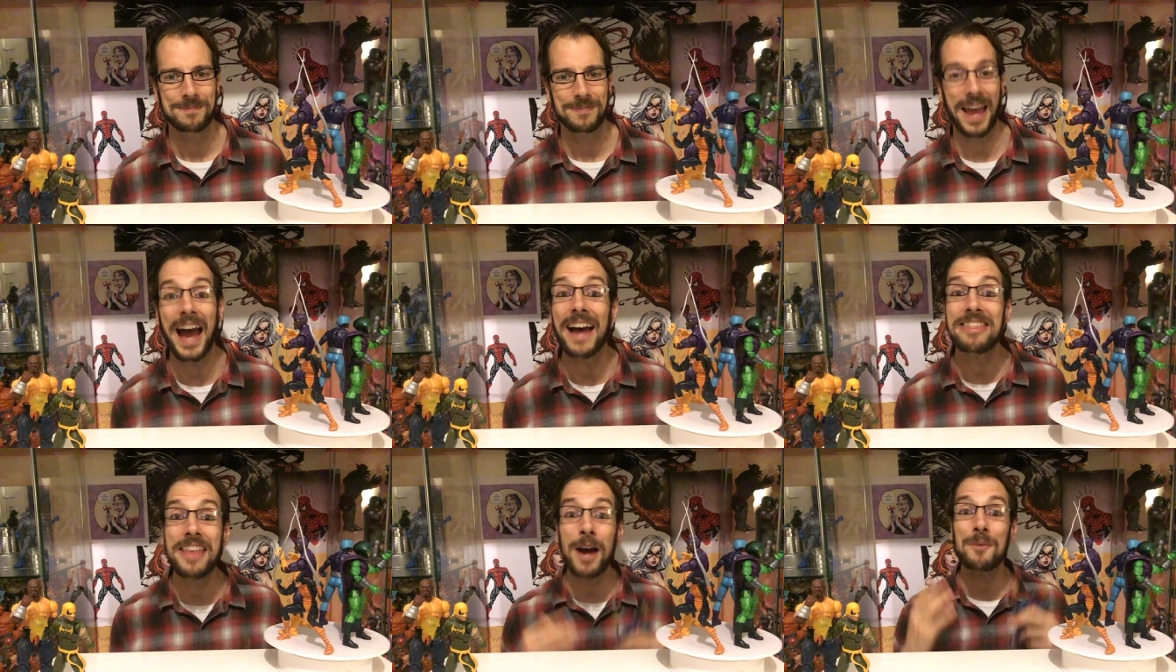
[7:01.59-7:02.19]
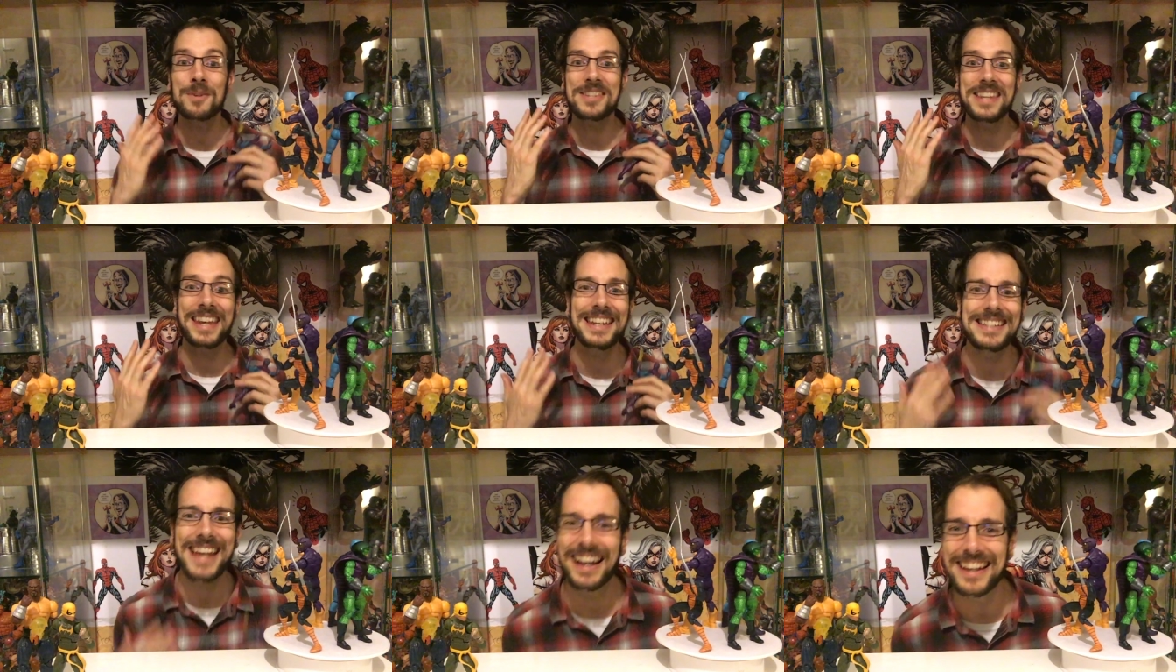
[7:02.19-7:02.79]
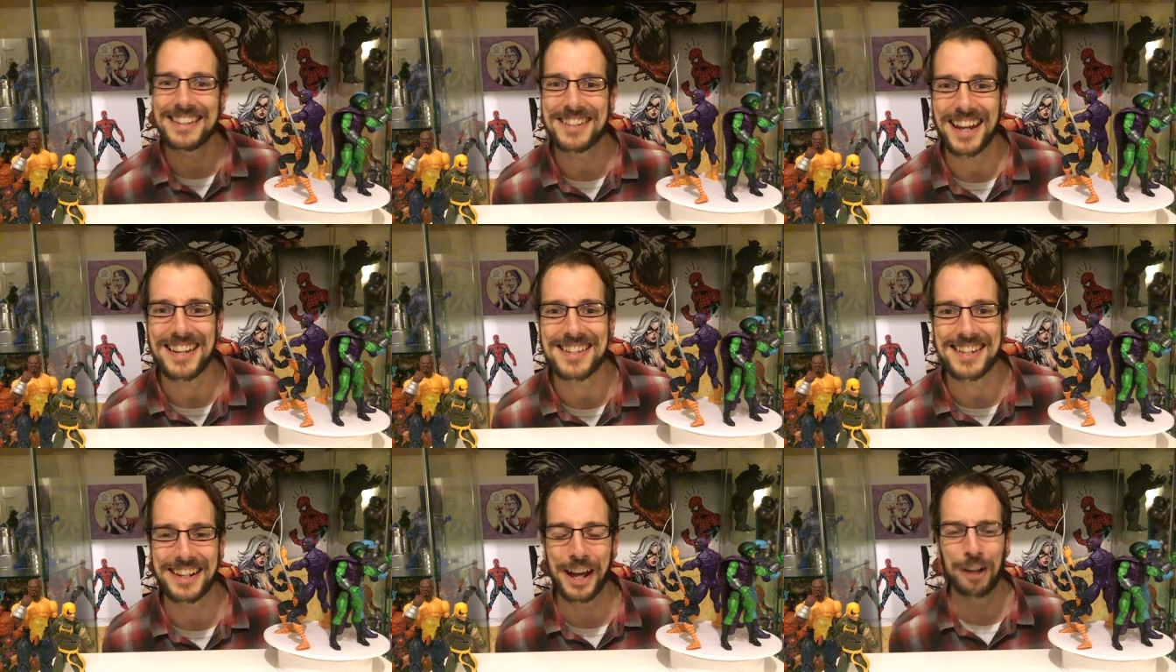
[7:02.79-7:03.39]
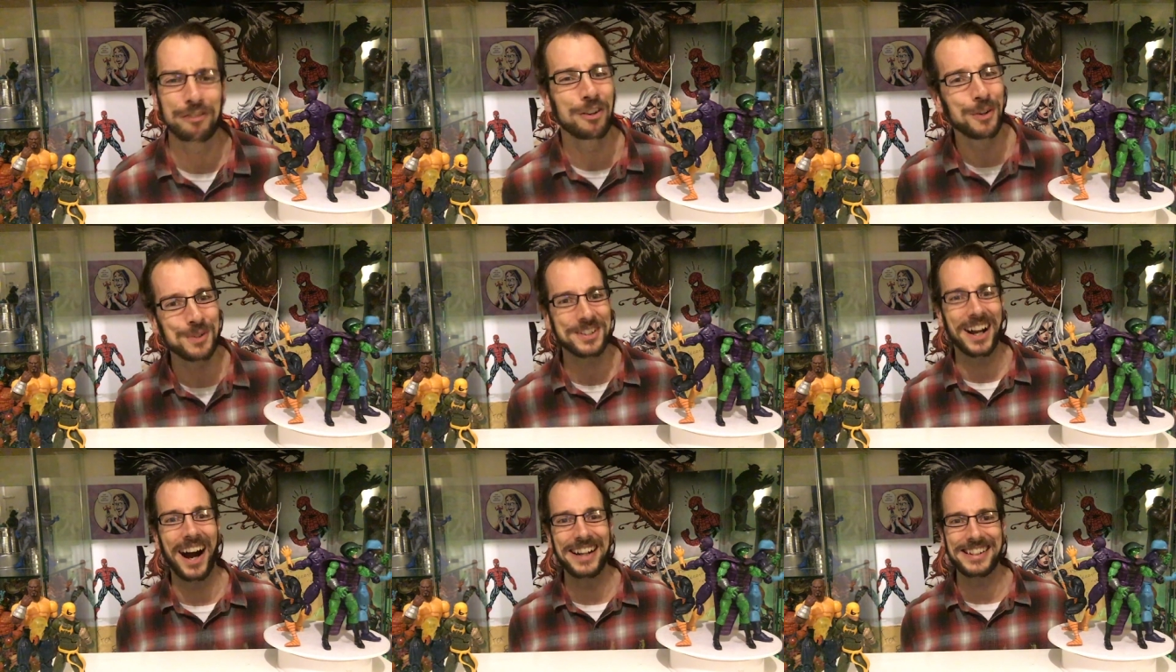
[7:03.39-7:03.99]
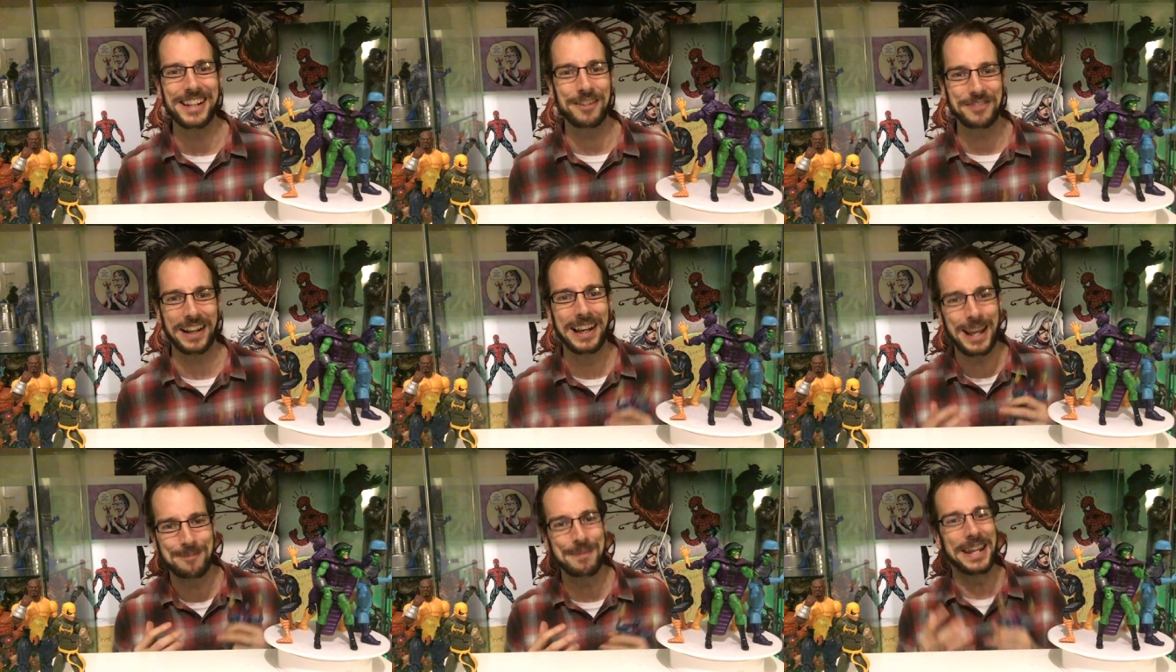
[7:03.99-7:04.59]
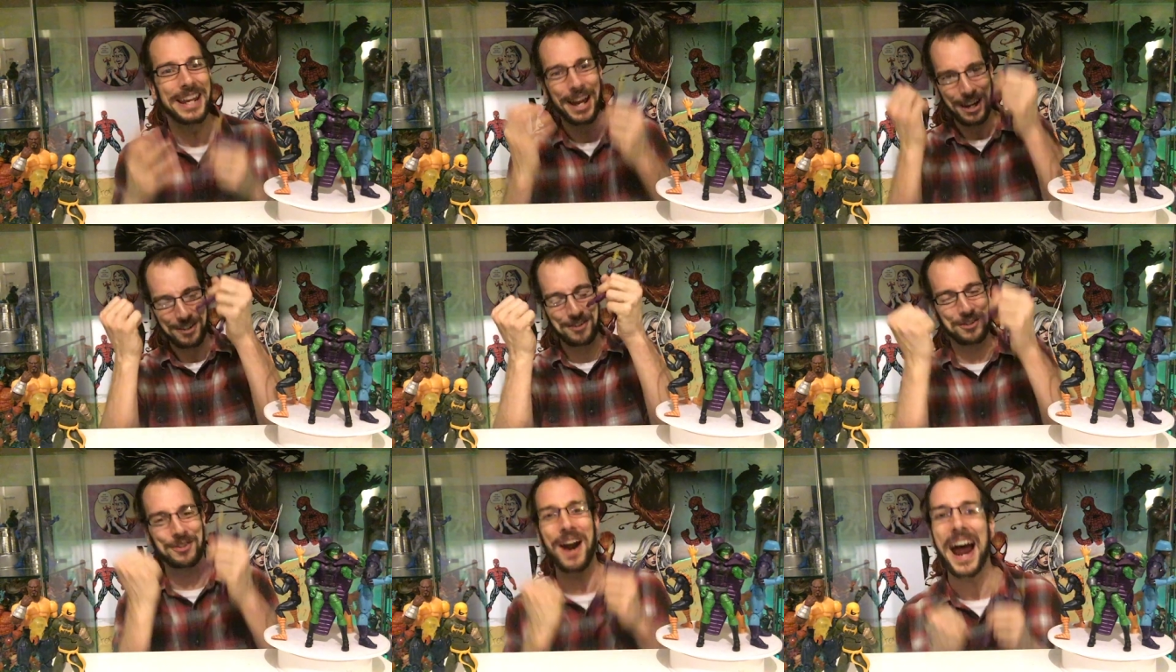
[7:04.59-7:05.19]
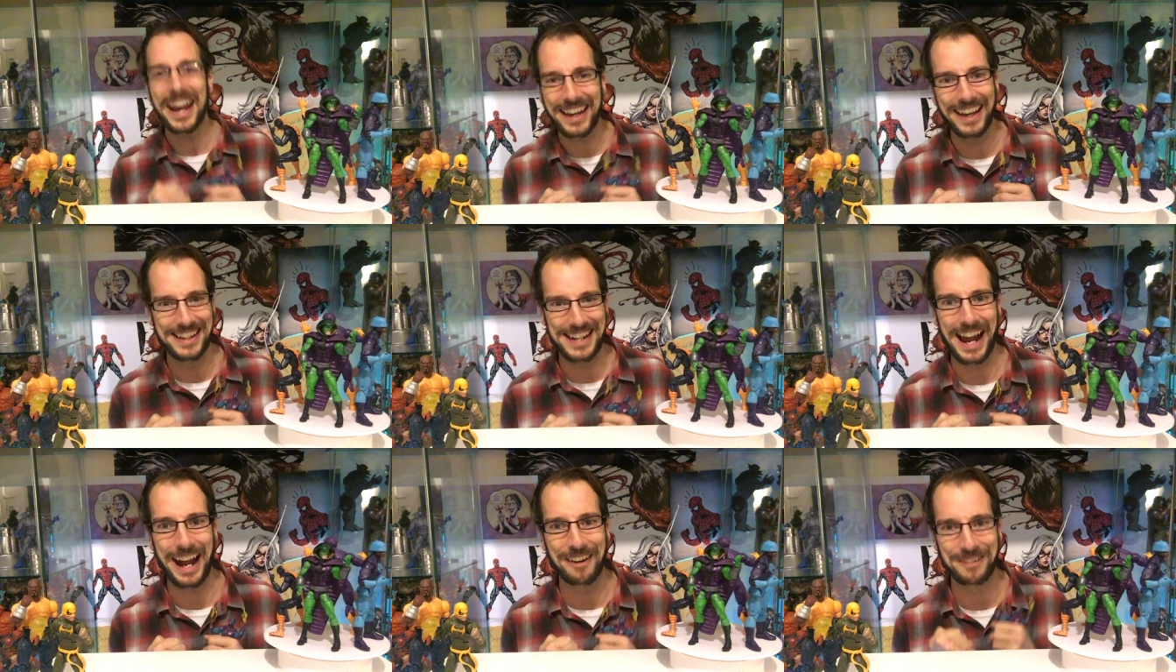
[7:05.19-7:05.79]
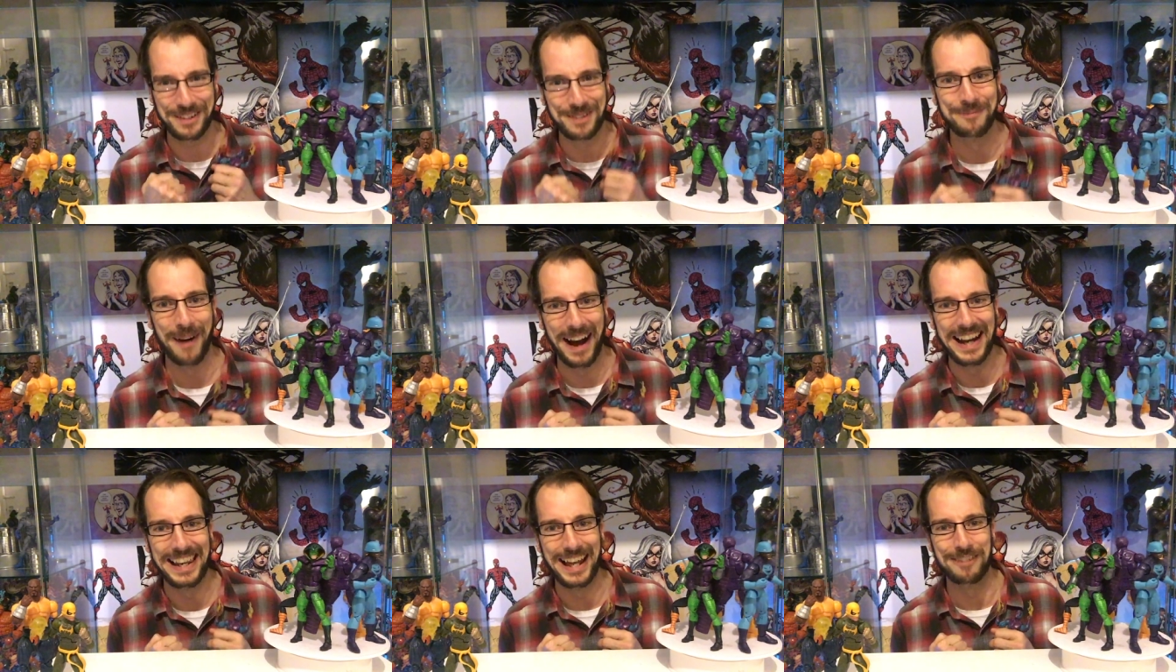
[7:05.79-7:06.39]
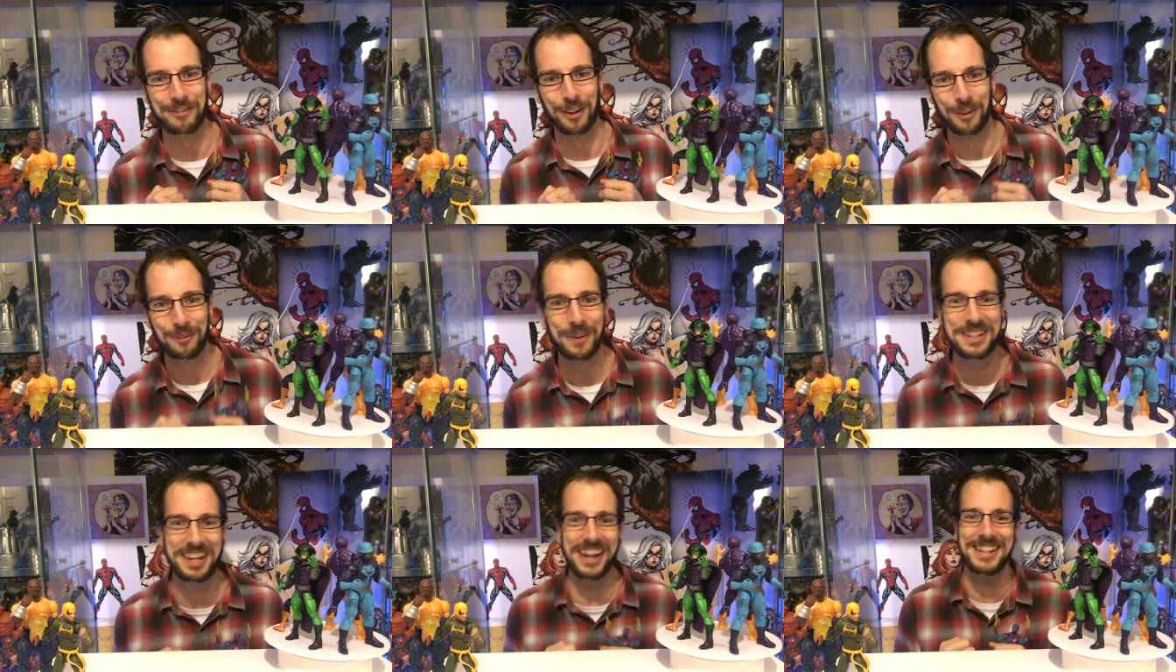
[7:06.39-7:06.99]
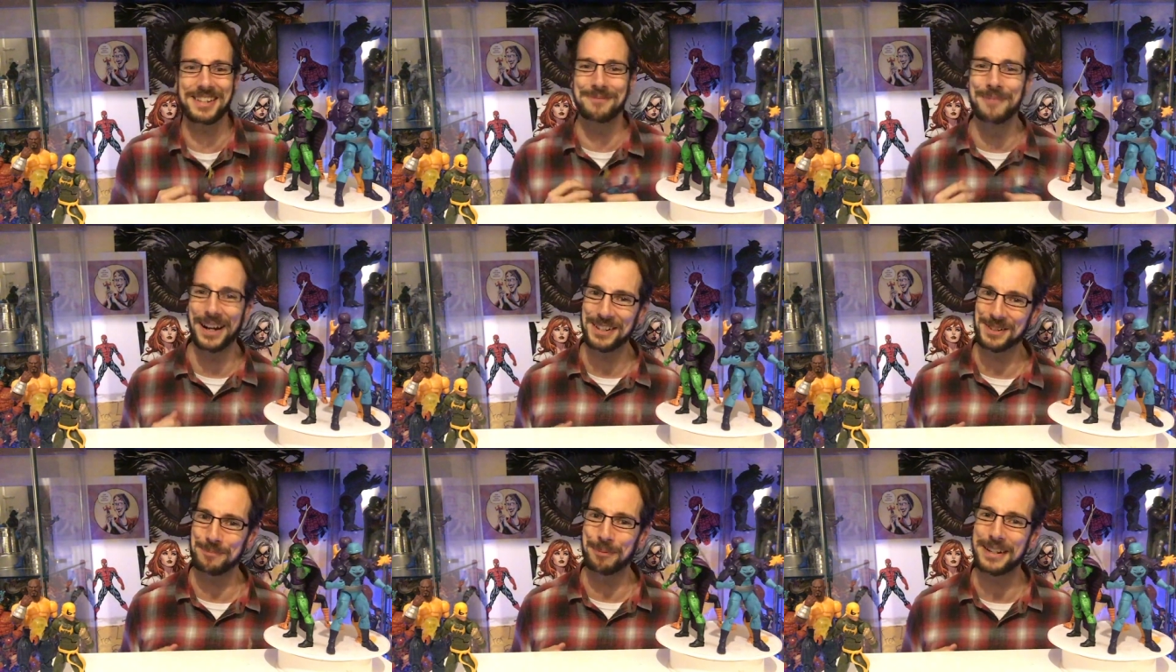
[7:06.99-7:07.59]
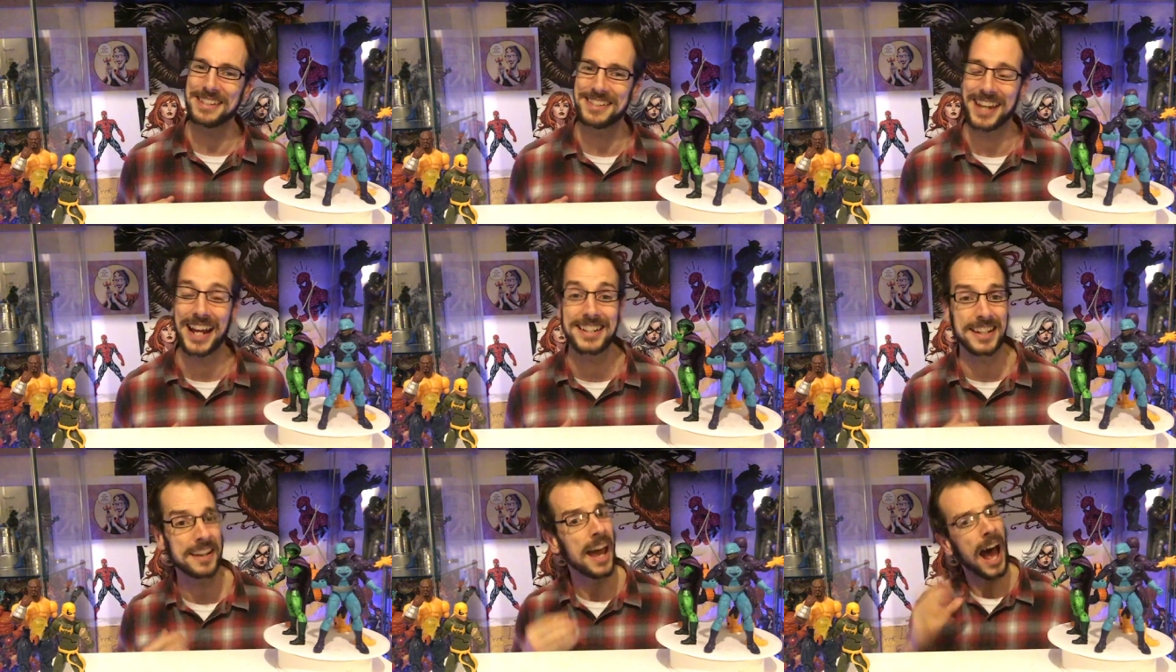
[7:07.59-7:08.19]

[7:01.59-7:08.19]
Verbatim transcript: And that was the Intelligencielf, who was kind enough to let me drag her down to my level, which is much appreciated.